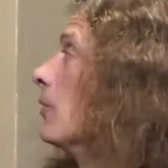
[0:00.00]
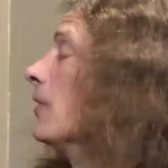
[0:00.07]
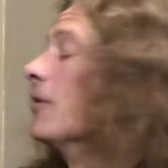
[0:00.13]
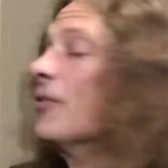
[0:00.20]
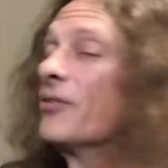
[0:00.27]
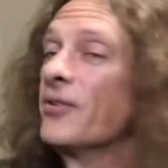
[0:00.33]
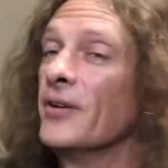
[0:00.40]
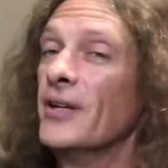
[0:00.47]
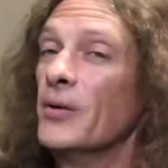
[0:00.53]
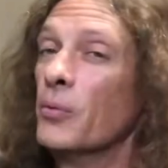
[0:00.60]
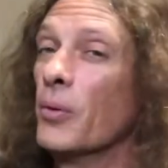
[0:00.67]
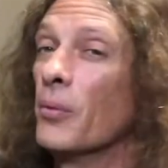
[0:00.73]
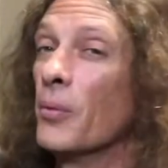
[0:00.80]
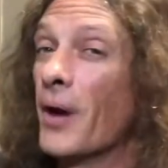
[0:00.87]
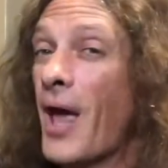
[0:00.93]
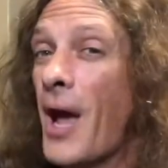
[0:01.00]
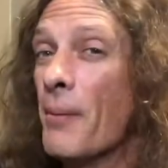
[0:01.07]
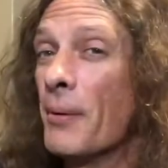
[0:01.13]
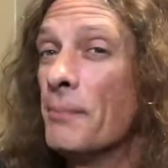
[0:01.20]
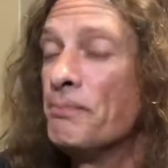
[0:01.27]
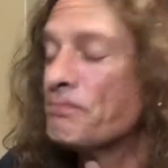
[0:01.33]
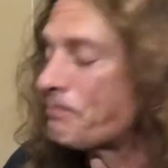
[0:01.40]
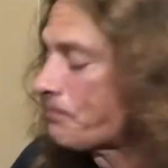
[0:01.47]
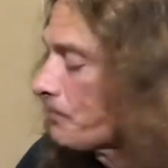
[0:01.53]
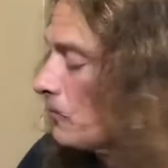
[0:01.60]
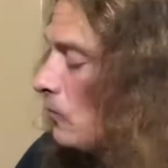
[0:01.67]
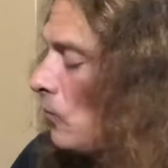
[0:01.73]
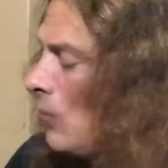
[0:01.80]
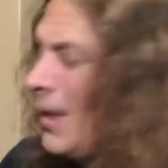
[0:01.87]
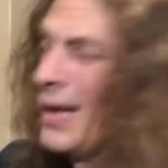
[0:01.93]
to see what would happen,
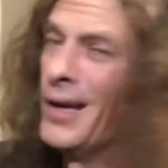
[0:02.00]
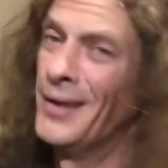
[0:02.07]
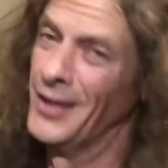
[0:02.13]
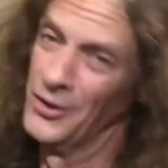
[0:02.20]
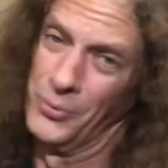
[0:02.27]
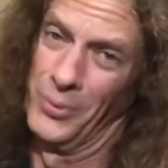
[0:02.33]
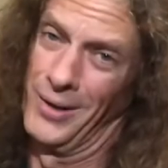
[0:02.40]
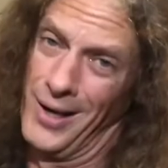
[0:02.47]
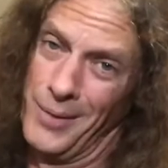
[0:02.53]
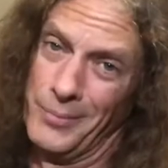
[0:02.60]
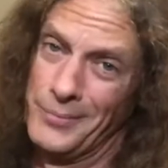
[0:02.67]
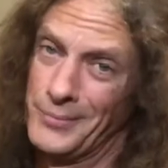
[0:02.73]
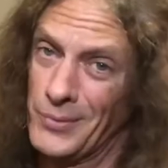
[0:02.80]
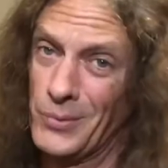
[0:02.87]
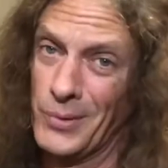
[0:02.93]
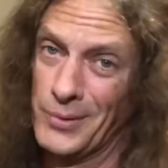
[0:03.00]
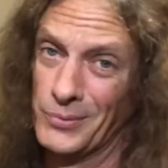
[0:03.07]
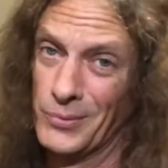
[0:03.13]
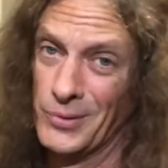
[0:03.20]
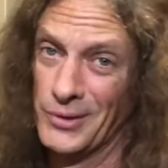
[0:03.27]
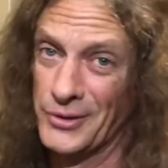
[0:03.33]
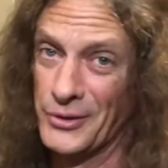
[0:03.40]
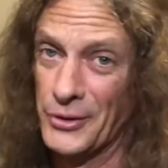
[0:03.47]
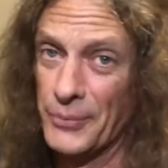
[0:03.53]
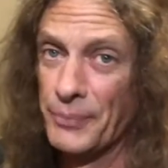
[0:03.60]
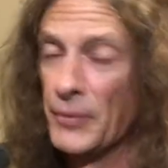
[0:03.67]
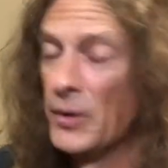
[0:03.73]
and that's what happened. It wasn't really good.